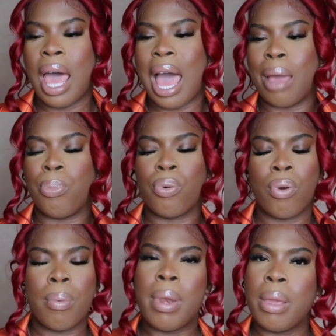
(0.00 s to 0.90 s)
I
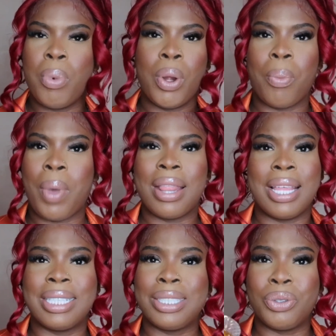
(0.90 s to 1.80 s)
probably wouldn't wear
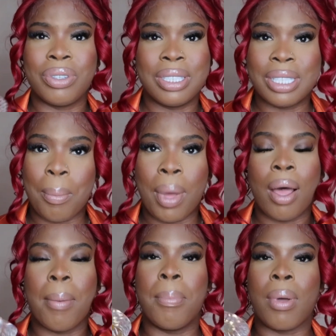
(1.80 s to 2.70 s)
this during
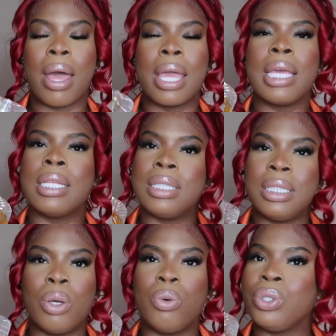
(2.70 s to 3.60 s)
summer, but it's
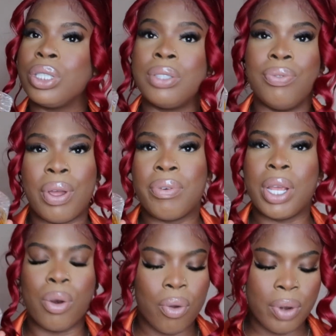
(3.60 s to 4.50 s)
still just very
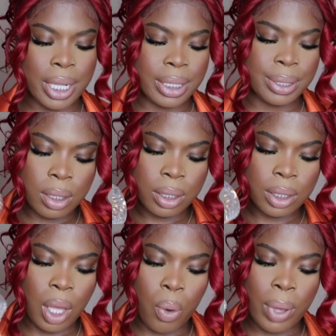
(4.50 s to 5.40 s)
glorious.
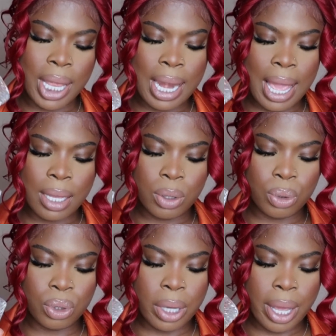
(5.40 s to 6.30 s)
So in Angel
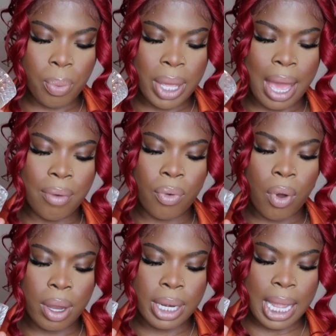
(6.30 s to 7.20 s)
Shea we have
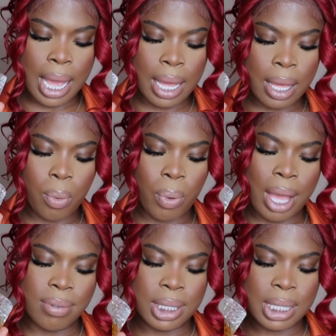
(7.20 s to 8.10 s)
cognac, we
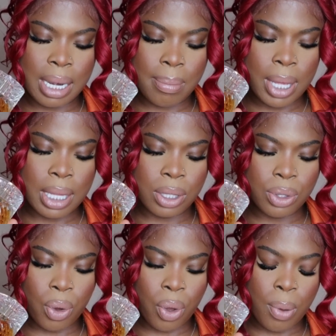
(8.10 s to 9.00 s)
have cinnamon,
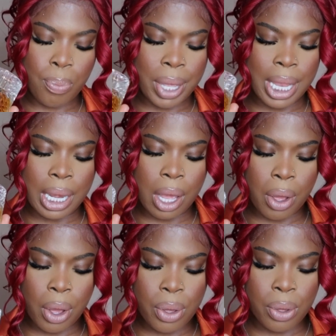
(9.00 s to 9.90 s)
tonka bean,
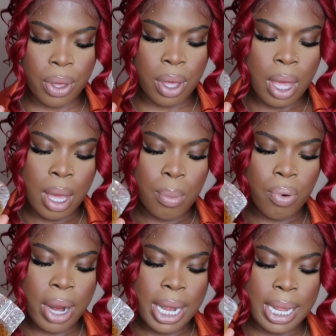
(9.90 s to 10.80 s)
oak,
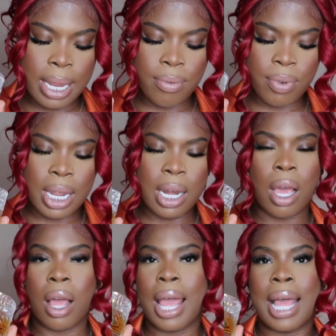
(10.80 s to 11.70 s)
praline,
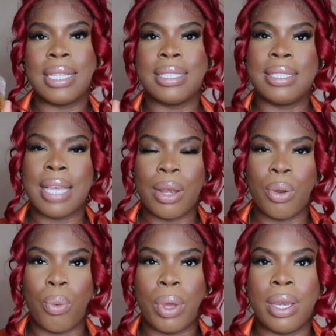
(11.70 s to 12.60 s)
vanilla, and
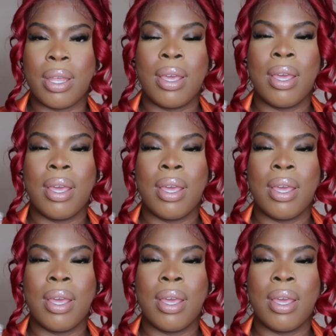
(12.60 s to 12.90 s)
sandalwood.